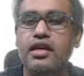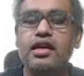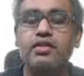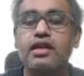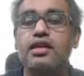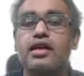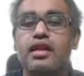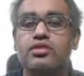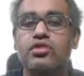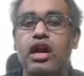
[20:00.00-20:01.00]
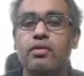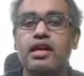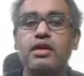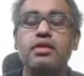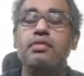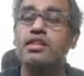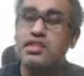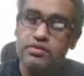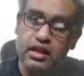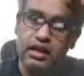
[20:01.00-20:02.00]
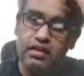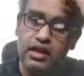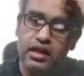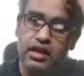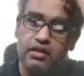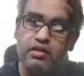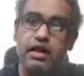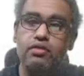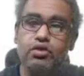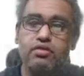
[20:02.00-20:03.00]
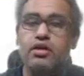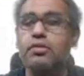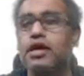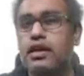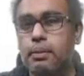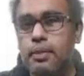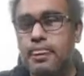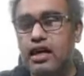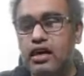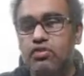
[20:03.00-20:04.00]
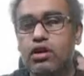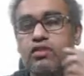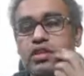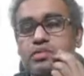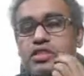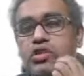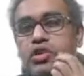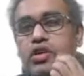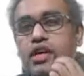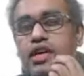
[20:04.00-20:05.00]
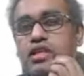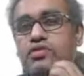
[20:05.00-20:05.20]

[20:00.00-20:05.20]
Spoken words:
nerve and the radial nerve. So how many terminal branches we have? We have two from here. One was musculocutaneous